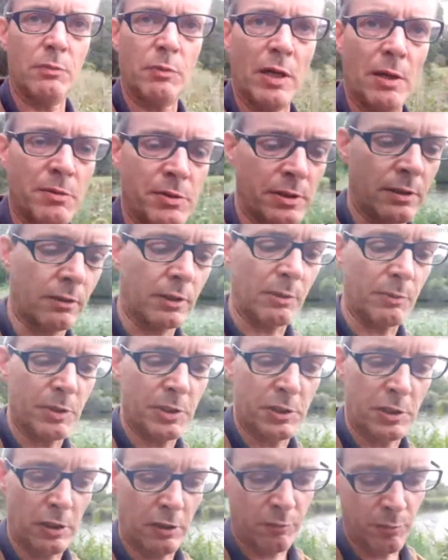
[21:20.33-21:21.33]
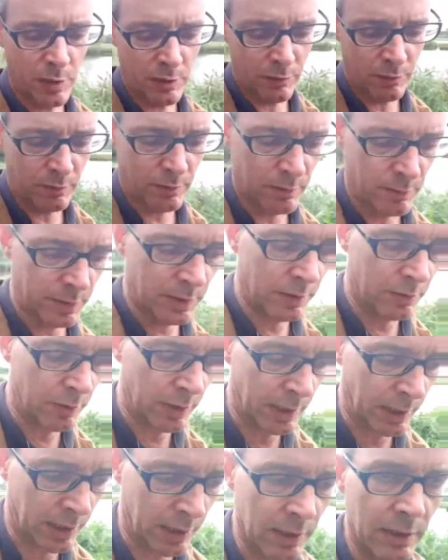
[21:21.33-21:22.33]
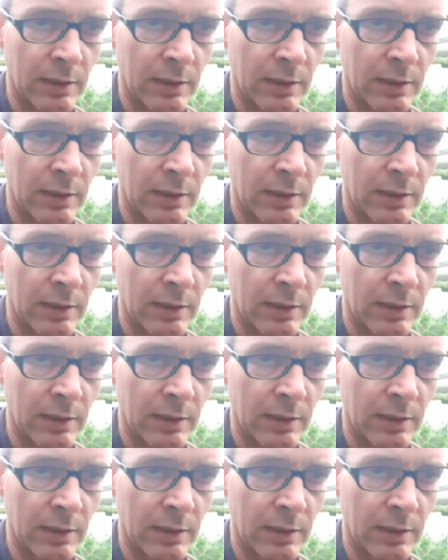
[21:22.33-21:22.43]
Perhaps they'll come and serve me with a drink.